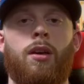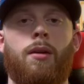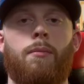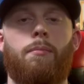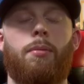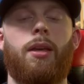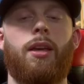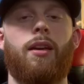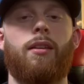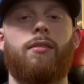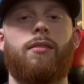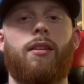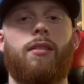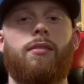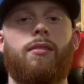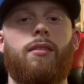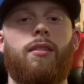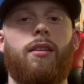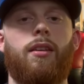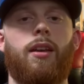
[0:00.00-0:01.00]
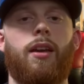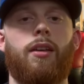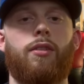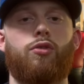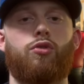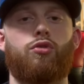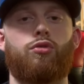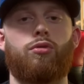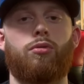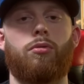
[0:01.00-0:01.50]
PSSD has
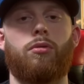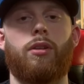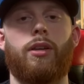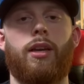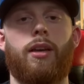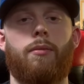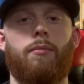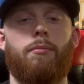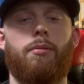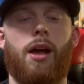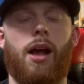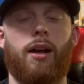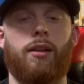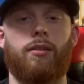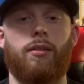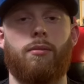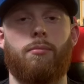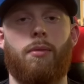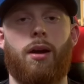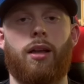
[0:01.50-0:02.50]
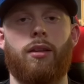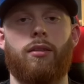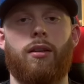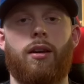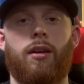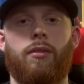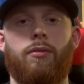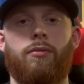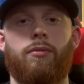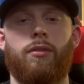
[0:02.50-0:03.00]
truly impacted my
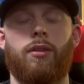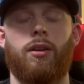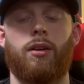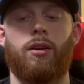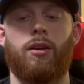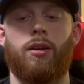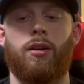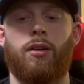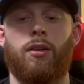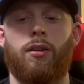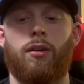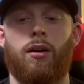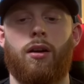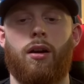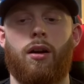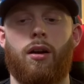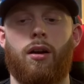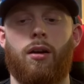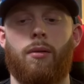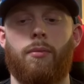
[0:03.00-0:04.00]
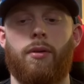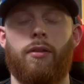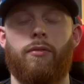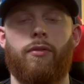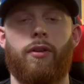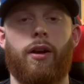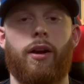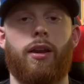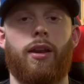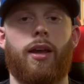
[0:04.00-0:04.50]
life um, in a
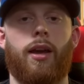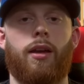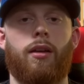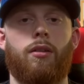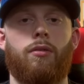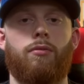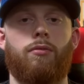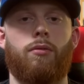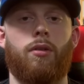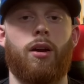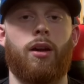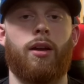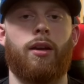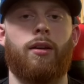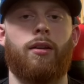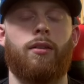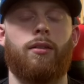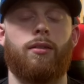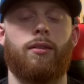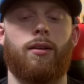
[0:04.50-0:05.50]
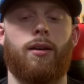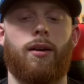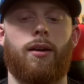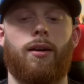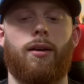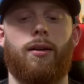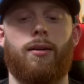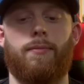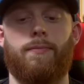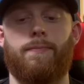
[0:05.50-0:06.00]
very negative way
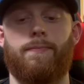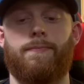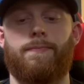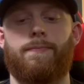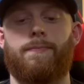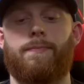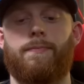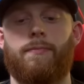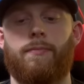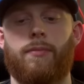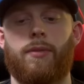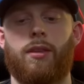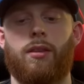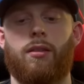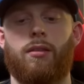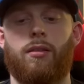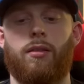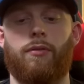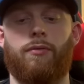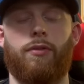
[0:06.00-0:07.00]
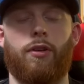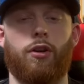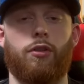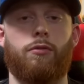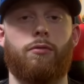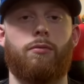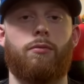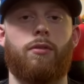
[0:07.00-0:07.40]
um, the first